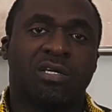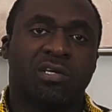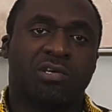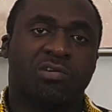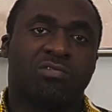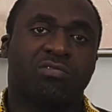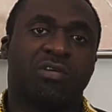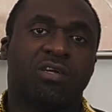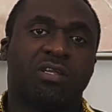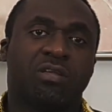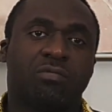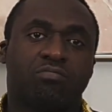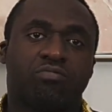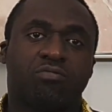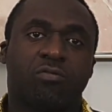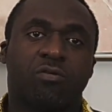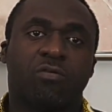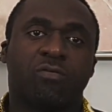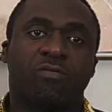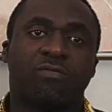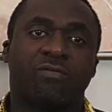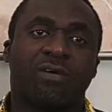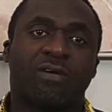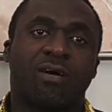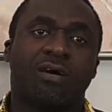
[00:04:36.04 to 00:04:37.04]
create a
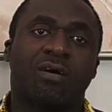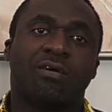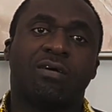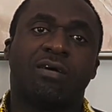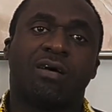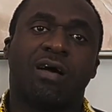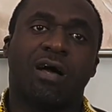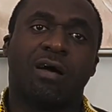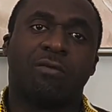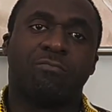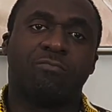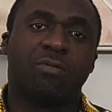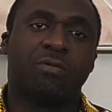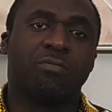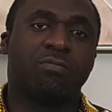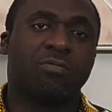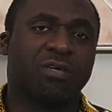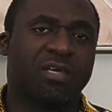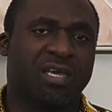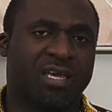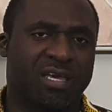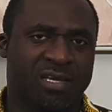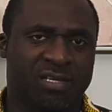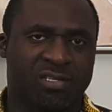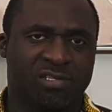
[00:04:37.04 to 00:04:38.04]
profile, and we will
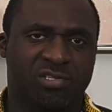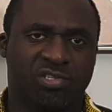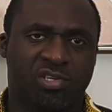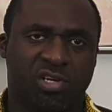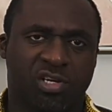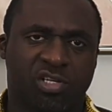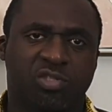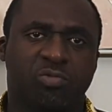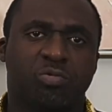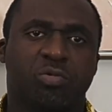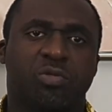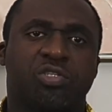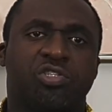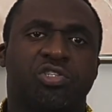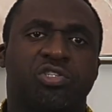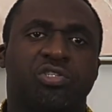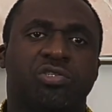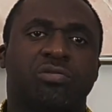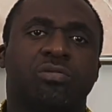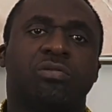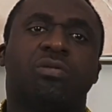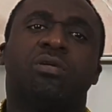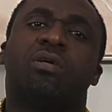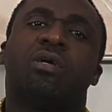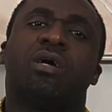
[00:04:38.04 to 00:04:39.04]
get in touch with
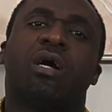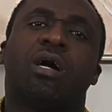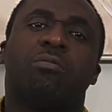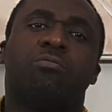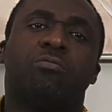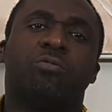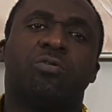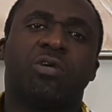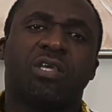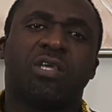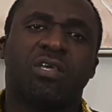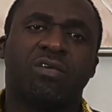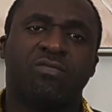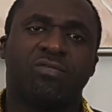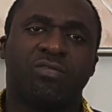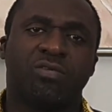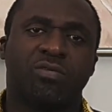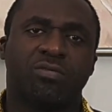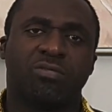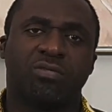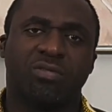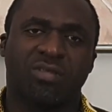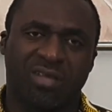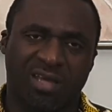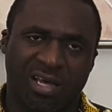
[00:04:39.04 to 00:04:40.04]
you and we'll give
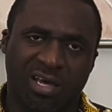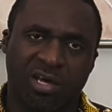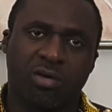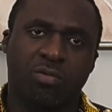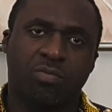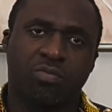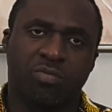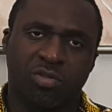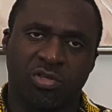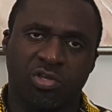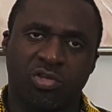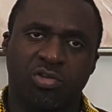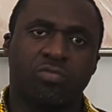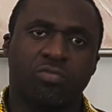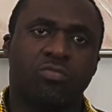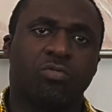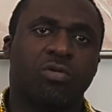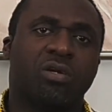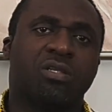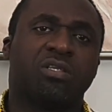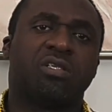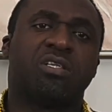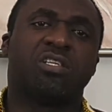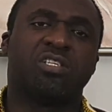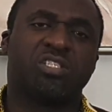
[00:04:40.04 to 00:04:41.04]
you the help that you
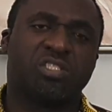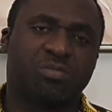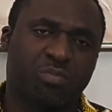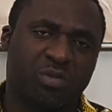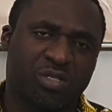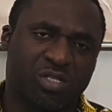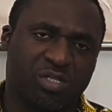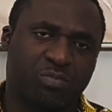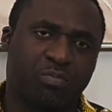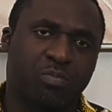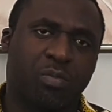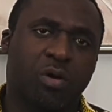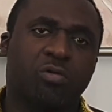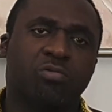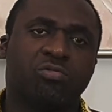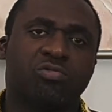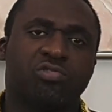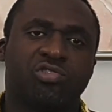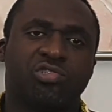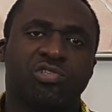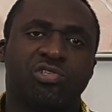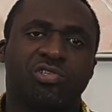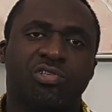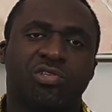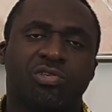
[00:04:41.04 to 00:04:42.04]
want that is bespoke
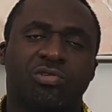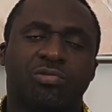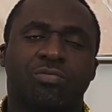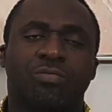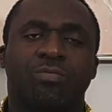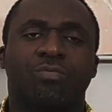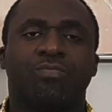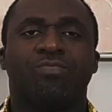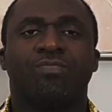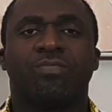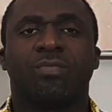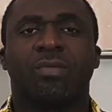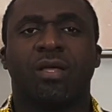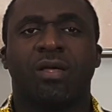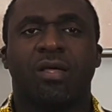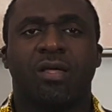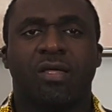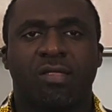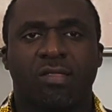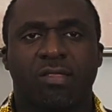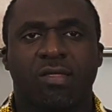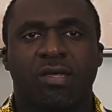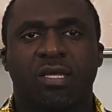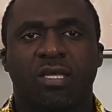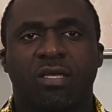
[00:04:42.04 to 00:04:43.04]
to you.
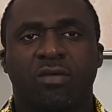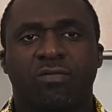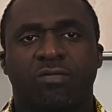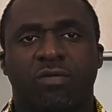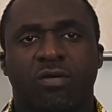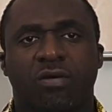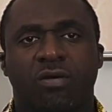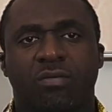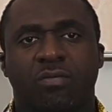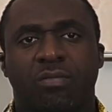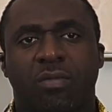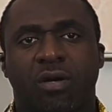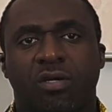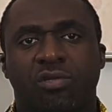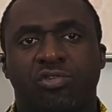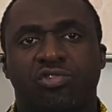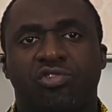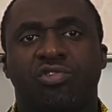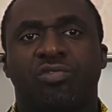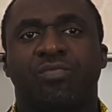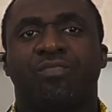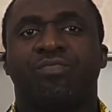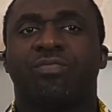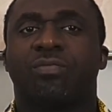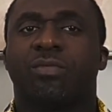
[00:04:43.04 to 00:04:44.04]
Thank you very
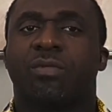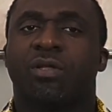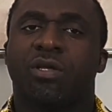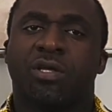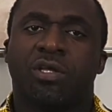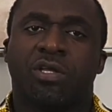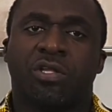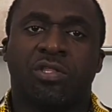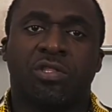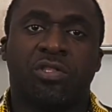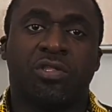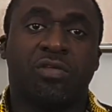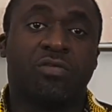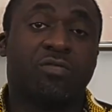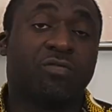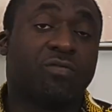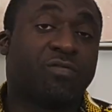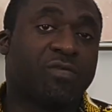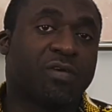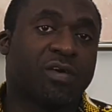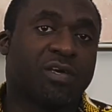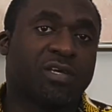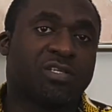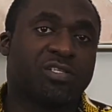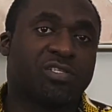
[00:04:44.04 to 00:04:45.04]
much. New
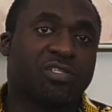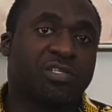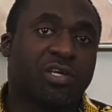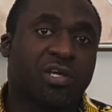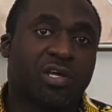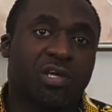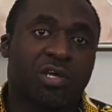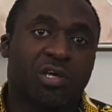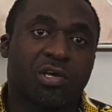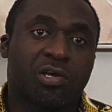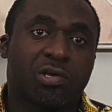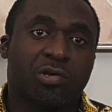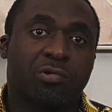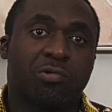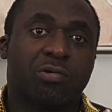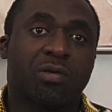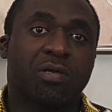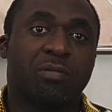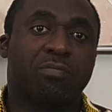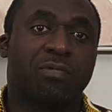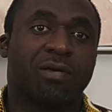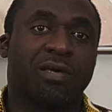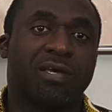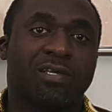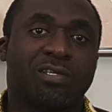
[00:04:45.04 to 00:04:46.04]
face,
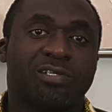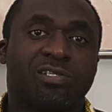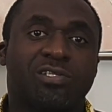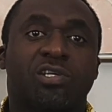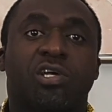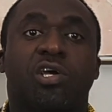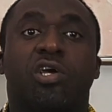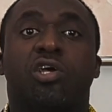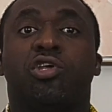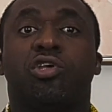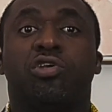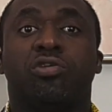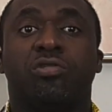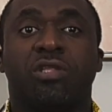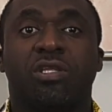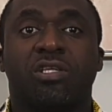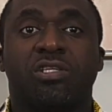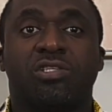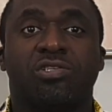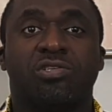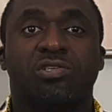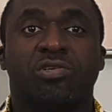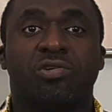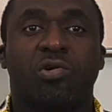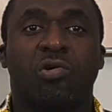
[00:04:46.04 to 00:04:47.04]
quick pace, you
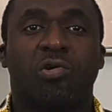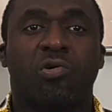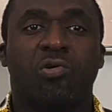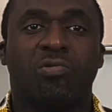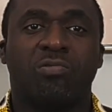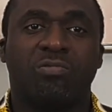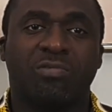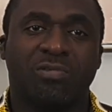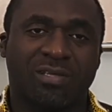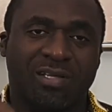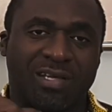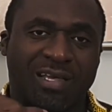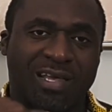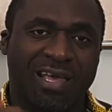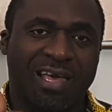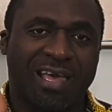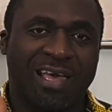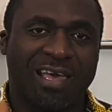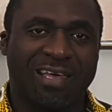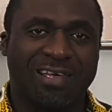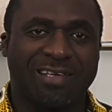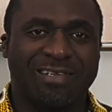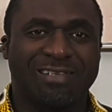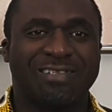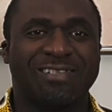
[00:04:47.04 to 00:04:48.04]
need to call
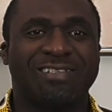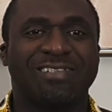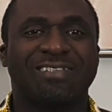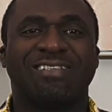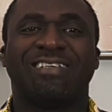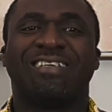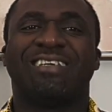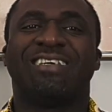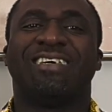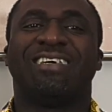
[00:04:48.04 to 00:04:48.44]
ACE.